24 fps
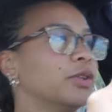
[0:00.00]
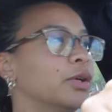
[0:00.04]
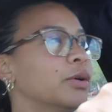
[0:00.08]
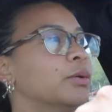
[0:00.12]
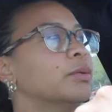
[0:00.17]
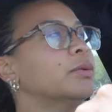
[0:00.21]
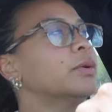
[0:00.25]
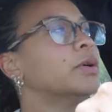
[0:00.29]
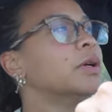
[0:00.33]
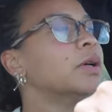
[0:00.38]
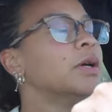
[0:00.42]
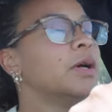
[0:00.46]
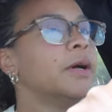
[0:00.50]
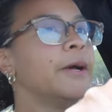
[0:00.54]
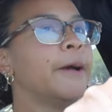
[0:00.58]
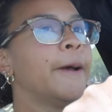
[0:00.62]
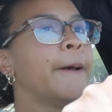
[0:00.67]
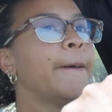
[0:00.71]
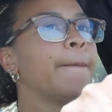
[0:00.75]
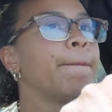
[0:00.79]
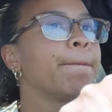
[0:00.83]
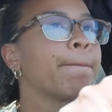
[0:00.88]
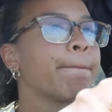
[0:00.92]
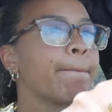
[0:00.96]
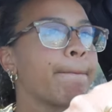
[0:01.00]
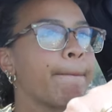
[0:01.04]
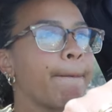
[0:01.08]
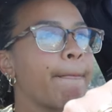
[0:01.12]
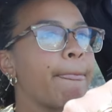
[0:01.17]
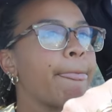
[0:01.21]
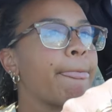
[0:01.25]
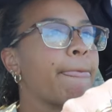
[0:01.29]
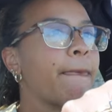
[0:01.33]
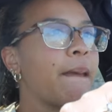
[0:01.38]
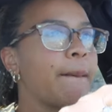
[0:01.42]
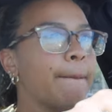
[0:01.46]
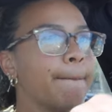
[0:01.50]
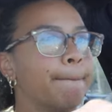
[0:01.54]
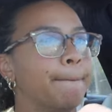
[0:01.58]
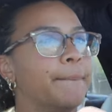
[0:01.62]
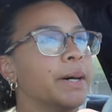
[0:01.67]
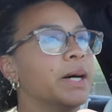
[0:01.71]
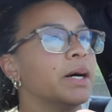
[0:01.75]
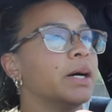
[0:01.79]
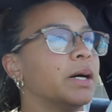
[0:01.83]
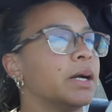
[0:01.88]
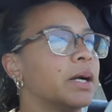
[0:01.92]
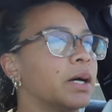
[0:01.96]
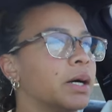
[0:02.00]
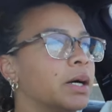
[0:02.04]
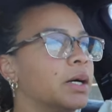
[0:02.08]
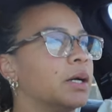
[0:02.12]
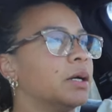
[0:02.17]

float. But